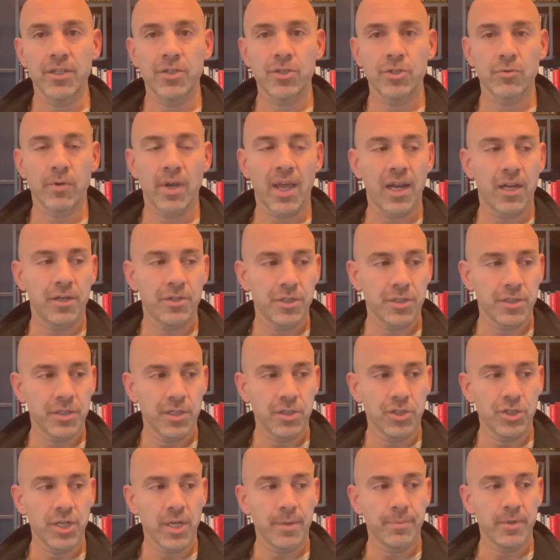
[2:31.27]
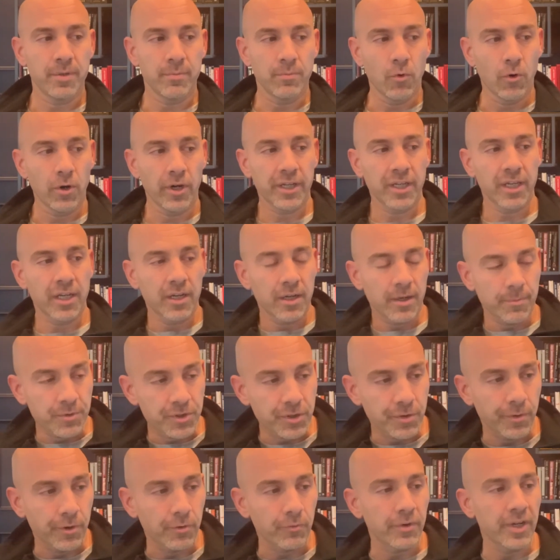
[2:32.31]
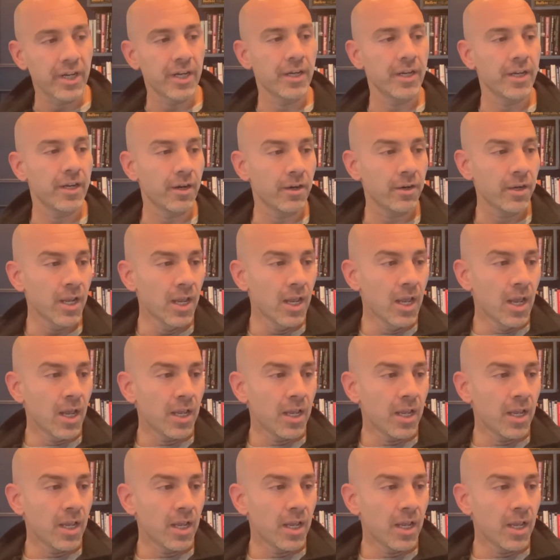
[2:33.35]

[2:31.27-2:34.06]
strategist at JP Morgan, and I'm just going to read it here.